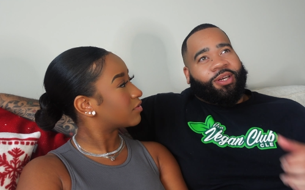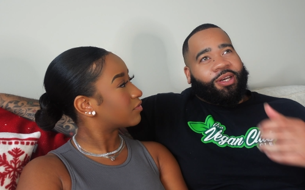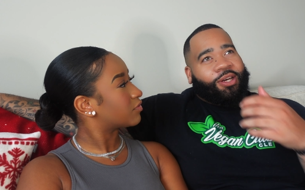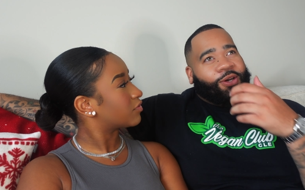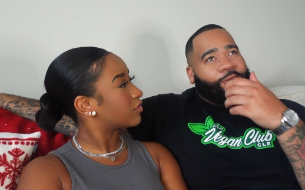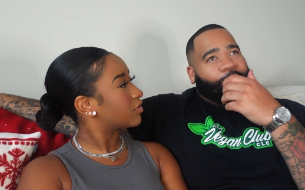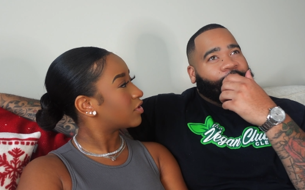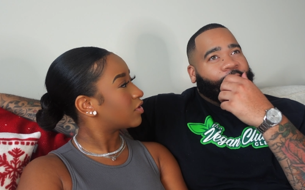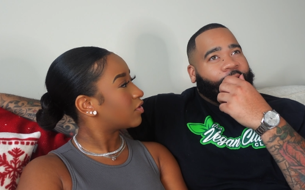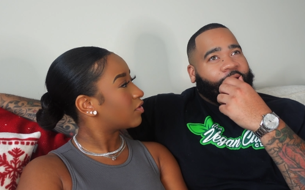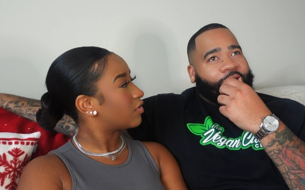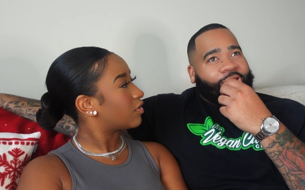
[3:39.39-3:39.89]

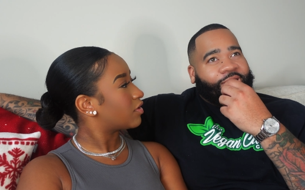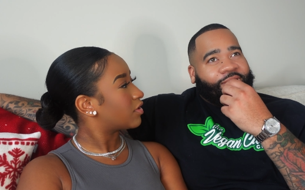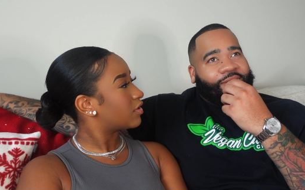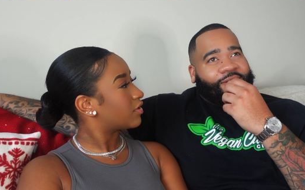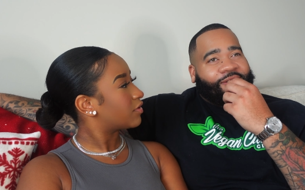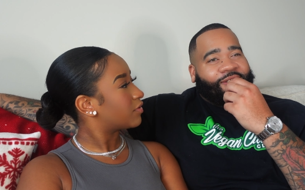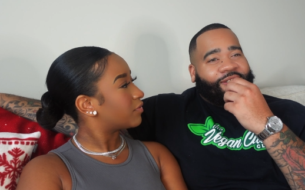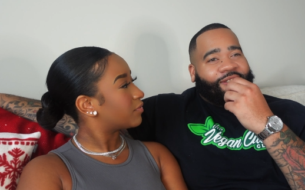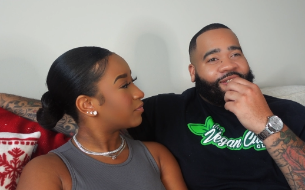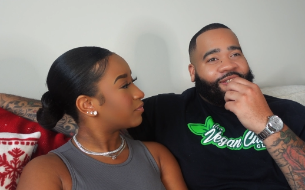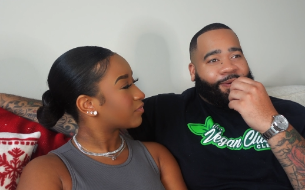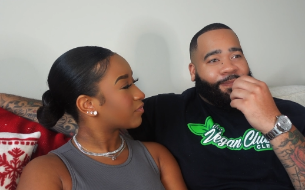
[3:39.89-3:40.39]
Speaker 1: good
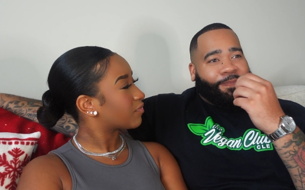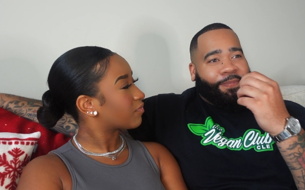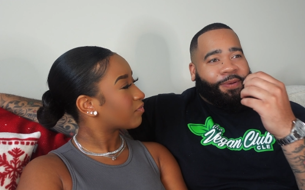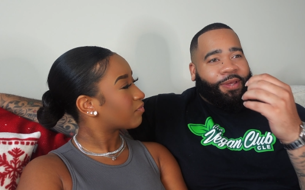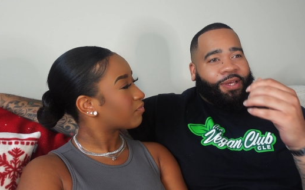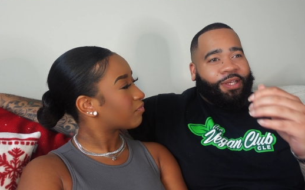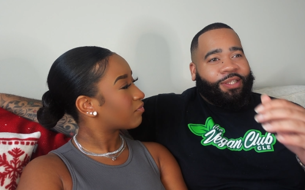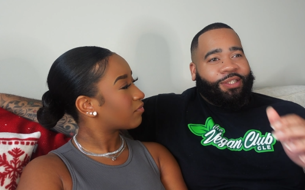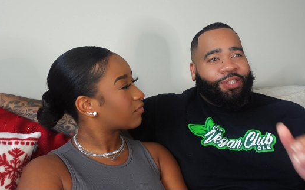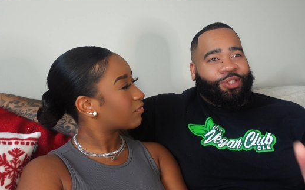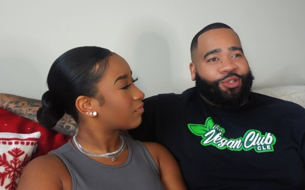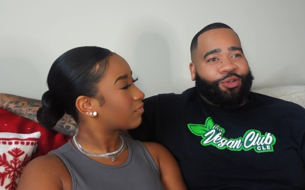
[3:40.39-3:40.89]
ones
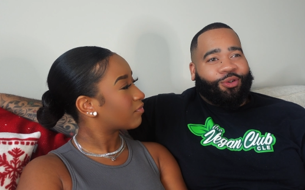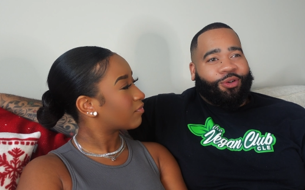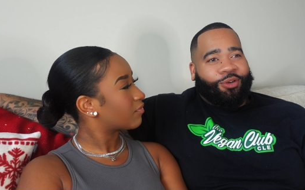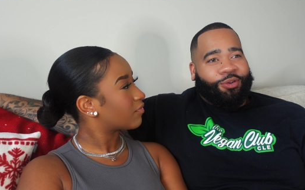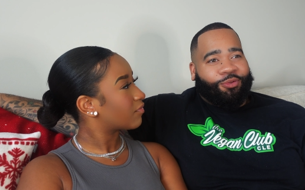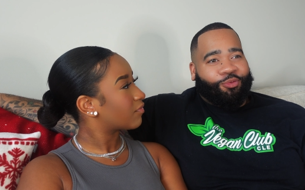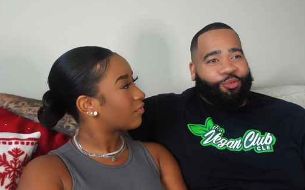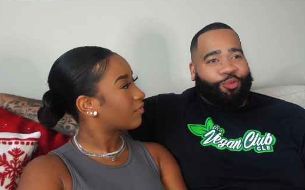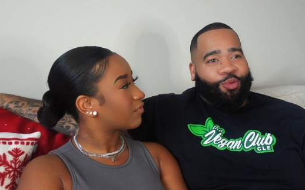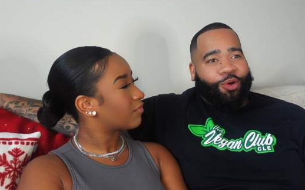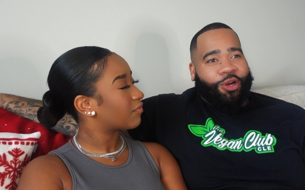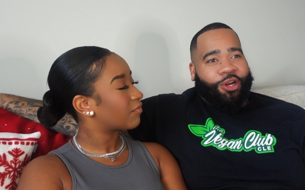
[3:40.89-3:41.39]
depends
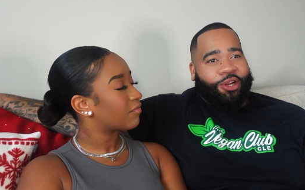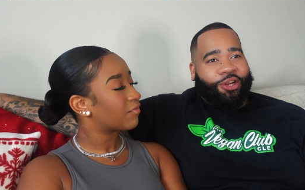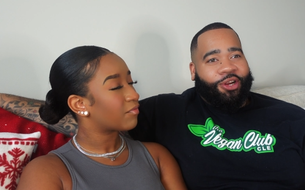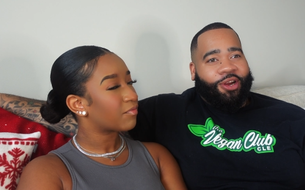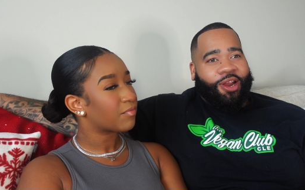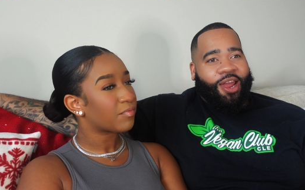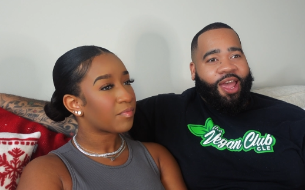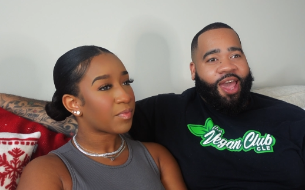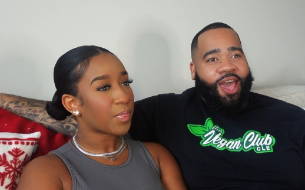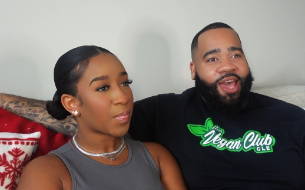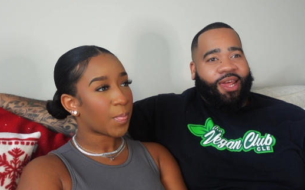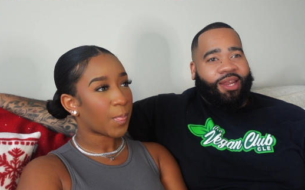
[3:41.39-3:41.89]
on where
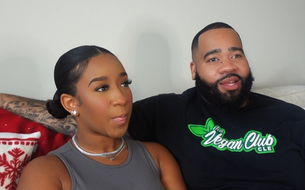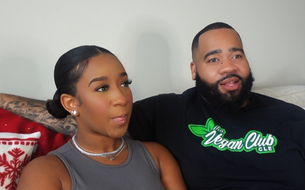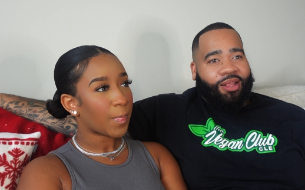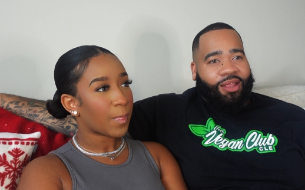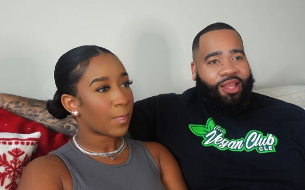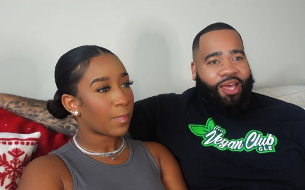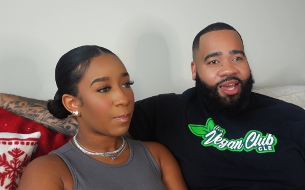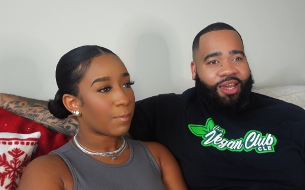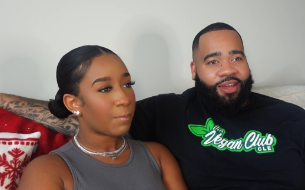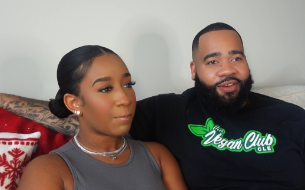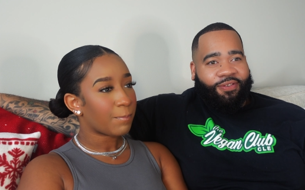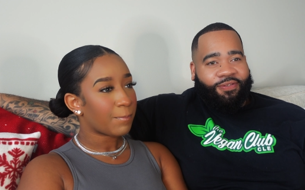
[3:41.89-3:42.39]
you're at in
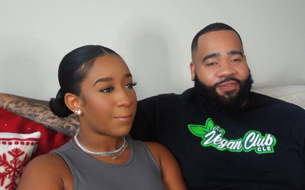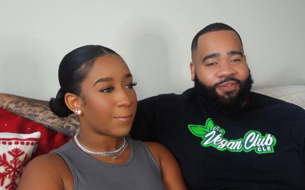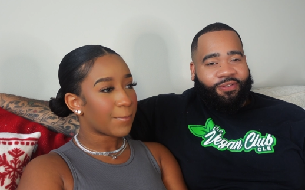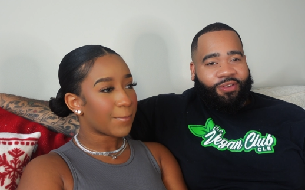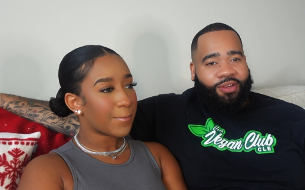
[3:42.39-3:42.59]
life.